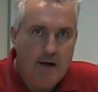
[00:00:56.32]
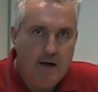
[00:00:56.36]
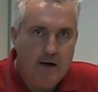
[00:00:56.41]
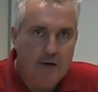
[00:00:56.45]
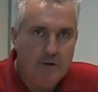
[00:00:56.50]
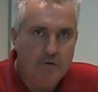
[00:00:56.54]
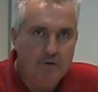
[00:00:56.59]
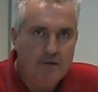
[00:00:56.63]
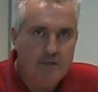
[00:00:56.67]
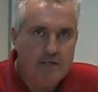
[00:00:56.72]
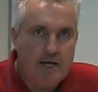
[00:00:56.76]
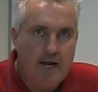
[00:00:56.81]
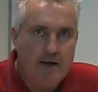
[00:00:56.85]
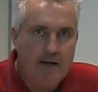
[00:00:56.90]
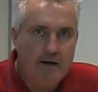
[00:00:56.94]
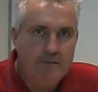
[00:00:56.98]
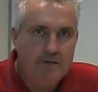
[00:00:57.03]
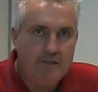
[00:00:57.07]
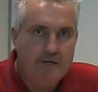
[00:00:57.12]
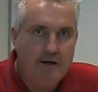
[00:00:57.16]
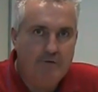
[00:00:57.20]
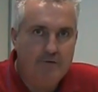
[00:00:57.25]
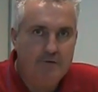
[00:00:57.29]
I thought Taylor
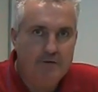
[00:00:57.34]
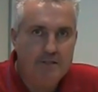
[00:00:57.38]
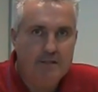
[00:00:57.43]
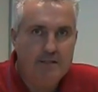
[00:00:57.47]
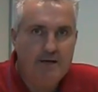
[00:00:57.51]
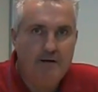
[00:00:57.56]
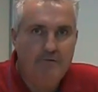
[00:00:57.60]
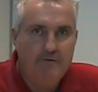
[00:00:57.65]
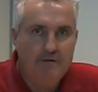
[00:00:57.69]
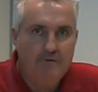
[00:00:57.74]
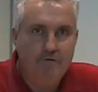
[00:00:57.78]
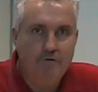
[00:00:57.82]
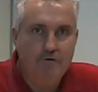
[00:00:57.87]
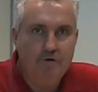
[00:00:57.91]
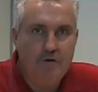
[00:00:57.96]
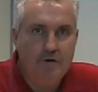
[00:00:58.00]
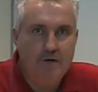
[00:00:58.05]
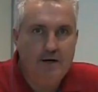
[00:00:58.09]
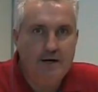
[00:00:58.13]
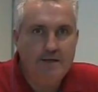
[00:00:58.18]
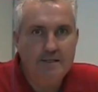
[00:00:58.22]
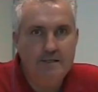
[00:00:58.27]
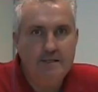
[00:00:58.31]
himself was a 7-4
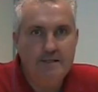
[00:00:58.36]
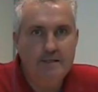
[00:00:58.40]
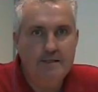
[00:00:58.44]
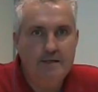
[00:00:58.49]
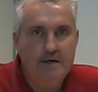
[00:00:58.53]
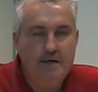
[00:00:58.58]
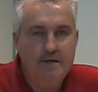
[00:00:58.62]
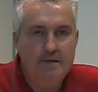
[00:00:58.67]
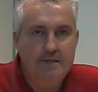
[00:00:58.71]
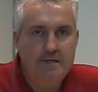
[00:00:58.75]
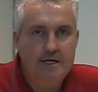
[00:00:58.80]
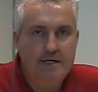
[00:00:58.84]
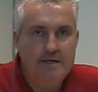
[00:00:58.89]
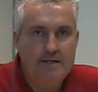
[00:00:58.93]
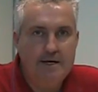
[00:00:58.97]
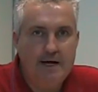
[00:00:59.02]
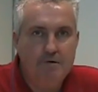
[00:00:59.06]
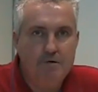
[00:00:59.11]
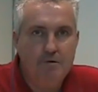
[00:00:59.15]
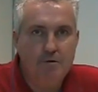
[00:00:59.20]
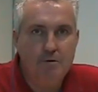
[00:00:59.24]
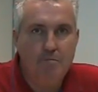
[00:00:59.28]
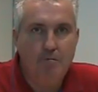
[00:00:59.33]
shot. As it turned
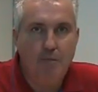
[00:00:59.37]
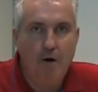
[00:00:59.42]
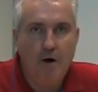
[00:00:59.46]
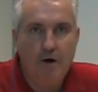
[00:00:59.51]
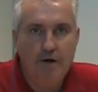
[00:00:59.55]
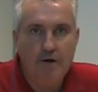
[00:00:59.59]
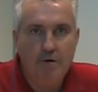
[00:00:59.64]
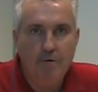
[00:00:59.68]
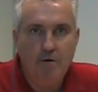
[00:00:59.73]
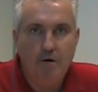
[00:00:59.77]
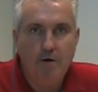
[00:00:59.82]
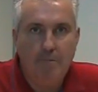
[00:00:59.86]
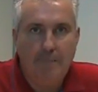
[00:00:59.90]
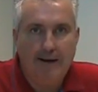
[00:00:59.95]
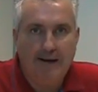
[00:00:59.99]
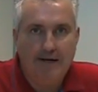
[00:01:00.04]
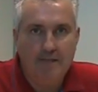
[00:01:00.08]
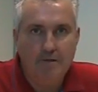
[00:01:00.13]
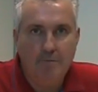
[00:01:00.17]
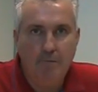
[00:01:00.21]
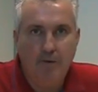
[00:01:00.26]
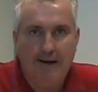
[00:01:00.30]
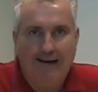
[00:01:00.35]
out, it was Barney who got
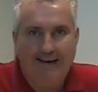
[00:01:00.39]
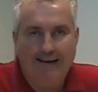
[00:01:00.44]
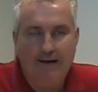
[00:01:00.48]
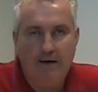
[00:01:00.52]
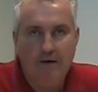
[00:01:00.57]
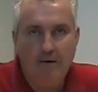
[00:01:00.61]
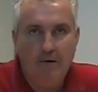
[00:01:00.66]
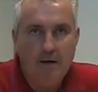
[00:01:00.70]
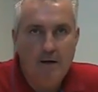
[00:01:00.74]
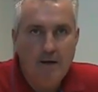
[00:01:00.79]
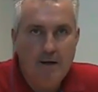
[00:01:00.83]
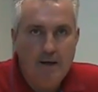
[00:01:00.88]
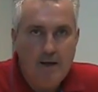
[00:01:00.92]
back to back now.